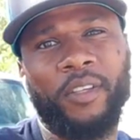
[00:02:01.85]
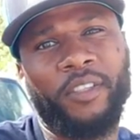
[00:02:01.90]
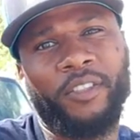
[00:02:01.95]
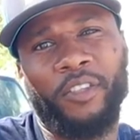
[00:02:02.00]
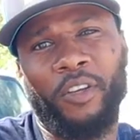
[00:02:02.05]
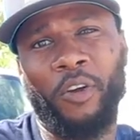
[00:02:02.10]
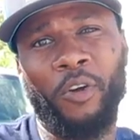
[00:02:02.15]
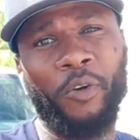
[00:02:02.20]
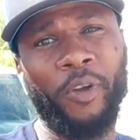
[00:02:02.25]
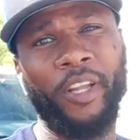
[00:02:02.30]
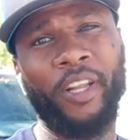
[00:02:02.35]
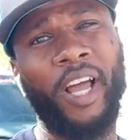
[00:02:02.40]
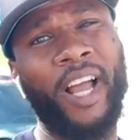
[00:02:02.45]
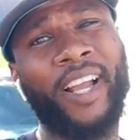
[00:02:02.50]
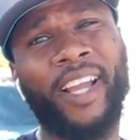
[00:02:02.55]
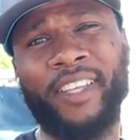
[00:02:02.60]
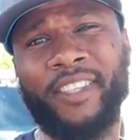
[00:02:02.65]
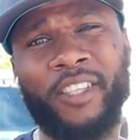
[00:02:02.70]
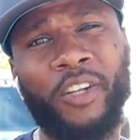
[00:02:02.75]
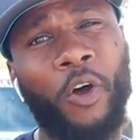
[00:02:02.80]
So
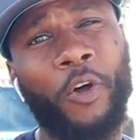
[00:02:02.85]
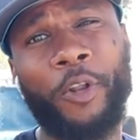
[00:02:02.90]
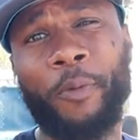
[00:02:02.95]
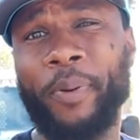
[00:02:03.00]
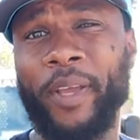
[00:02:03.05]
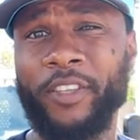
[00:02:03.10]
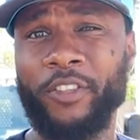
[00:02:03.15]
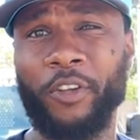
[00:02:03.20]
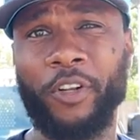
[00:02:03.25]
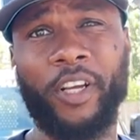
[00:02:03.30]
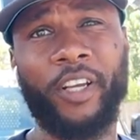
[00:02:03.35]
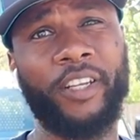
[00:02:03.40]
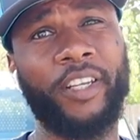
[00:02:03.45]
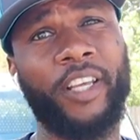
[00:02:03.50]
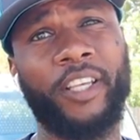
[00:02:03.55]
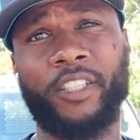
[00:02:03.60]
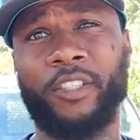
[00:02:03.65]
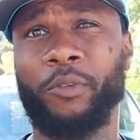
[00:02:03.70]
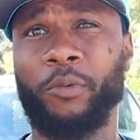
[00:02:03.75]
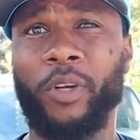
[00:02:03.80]
I guess it all depends on the
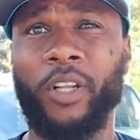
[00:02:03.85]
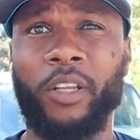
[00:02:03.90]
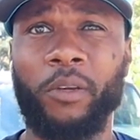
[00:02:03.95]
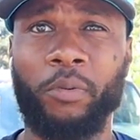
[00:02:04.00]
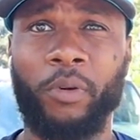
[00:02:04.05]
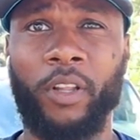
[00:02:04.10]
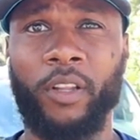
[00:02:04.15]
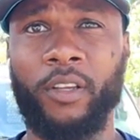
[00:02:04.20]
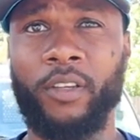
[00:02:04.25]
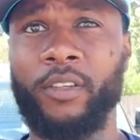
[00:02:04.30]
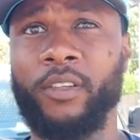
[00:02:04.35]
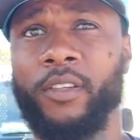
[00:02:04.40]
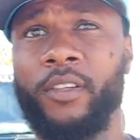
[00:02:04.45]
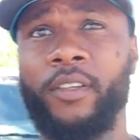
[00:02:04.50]
condition, really, brother.